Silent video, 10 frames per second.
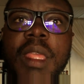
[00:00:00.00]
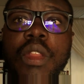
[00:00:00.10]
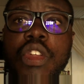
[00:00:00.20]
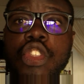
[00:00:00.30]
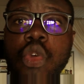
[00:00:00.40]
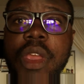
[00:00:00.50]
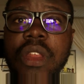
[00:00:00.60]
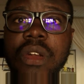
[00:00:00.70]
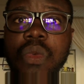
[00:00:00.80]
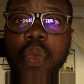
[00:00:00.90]
not
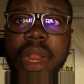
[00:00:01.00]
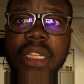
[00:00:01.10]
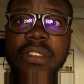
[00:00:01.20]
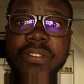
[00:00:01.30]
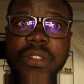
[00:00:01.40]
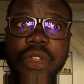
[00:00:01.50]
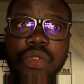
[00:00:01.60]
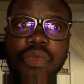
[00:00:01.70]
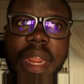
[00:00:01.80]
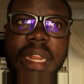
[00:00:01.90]
going on well for
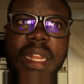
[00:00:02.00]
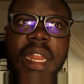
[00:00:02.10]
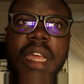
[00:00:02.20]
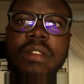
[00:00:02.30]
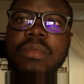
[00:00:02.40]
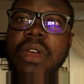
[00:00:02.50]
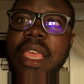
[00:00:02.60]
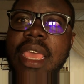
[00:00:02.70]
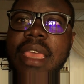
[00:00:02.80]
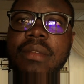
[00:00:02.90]
you right now. But
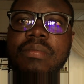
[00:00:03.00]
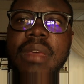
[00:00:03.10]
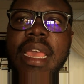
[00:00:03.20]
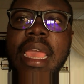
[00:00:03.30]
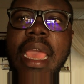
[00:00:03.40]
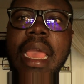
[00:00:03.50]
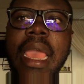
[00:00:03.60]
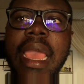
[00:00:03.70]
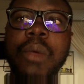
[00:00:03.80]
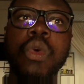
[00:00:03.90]
hey,
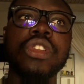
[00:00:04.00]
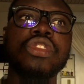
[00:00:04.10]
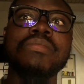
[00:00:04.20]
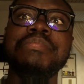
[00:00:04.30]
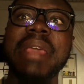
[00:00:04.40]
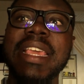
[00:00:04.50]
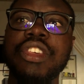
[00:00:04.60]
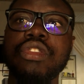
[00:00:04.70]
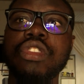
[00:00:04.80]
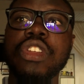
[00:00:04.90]
I want to beg
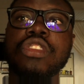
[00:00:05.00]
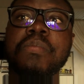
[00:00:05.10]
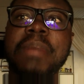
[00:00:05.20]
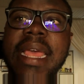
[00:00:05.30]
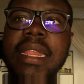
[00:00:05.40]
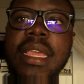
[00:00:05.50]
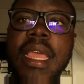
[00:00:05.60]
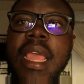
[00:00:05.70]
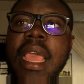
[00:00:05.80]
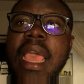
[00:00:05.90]
you not to panic.
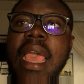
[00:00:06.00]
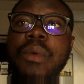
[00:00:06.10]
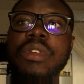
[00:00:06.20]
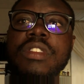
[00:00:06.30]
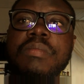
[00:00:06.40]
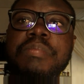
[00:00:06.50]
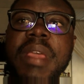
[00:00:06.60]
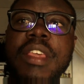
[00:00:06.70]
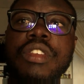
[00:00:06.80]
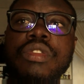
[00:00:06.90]
I want to
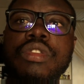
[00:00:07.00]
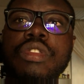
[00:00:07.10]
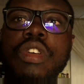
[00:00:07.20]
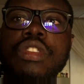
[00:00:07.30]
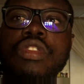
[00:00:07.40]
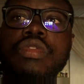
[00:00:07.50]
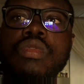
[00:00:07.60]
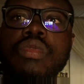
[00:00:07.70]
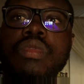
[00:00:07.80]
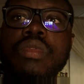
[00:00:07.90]
beg you not to